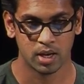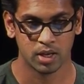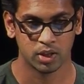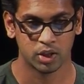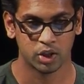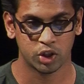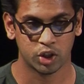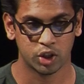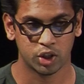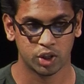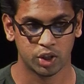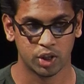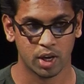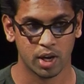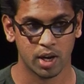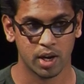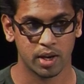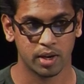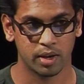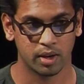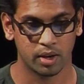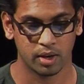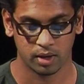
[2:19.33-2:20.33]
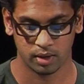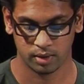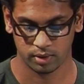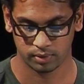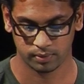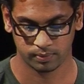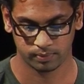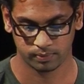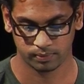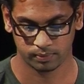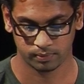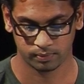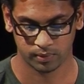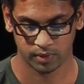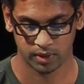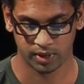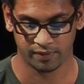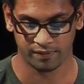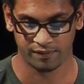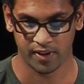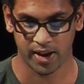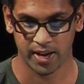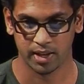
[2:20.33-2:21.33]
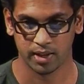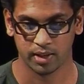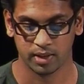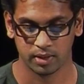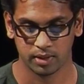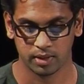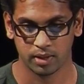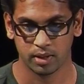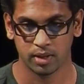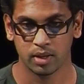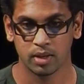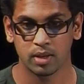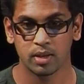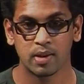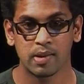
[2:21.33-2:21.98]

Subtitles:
stern, defiant,